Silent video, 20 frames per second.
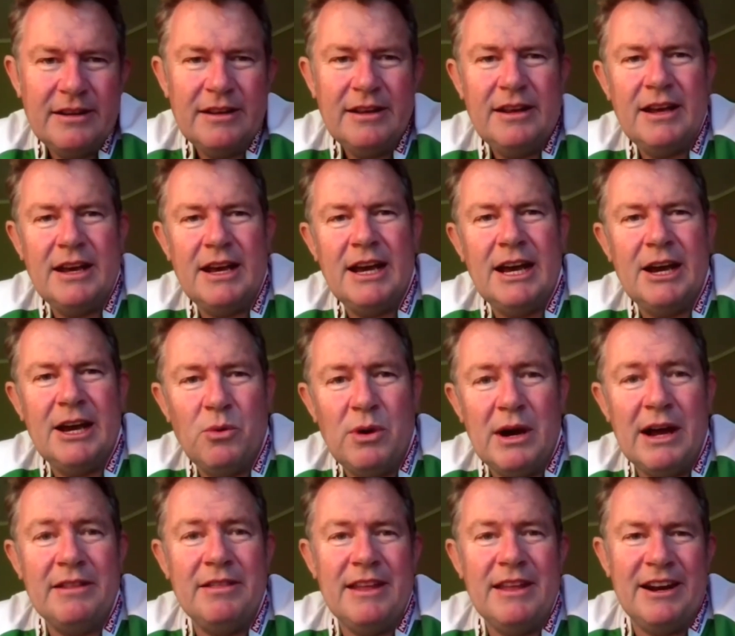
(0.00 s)

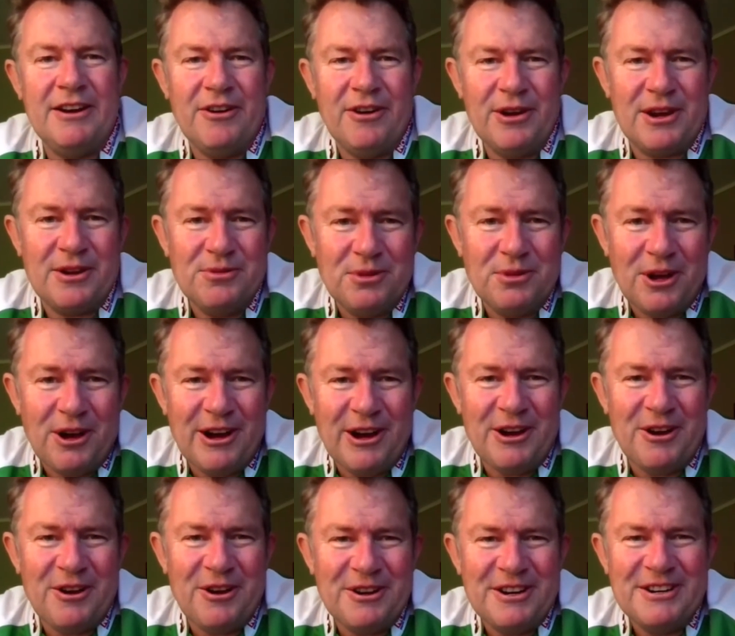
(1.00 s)
that I can
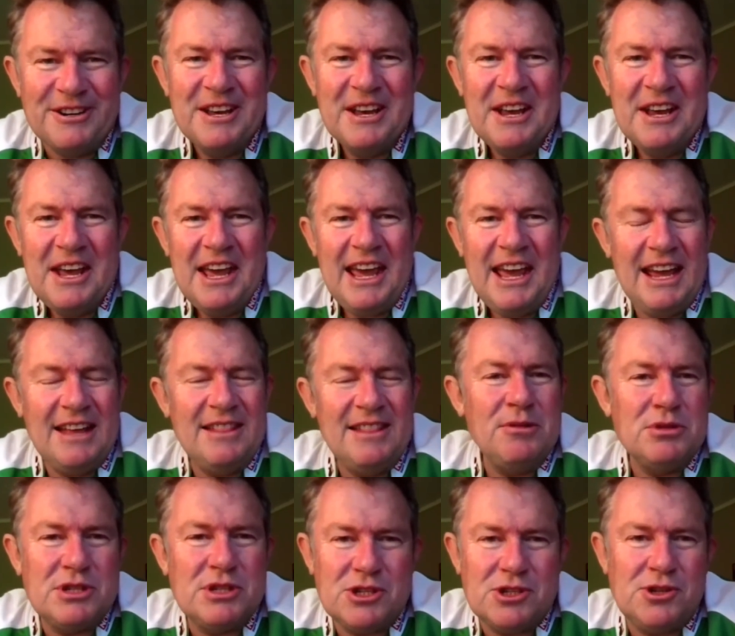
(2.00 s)
rely on. And
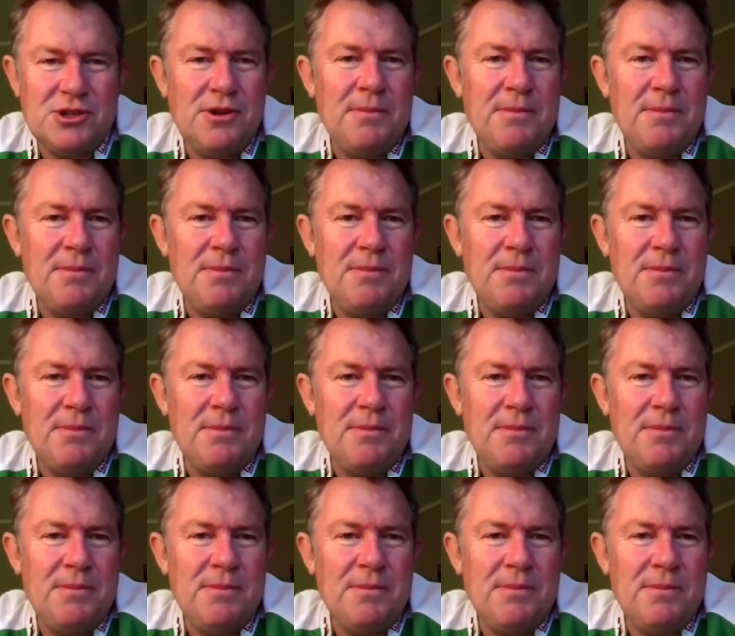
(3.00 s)
there was just too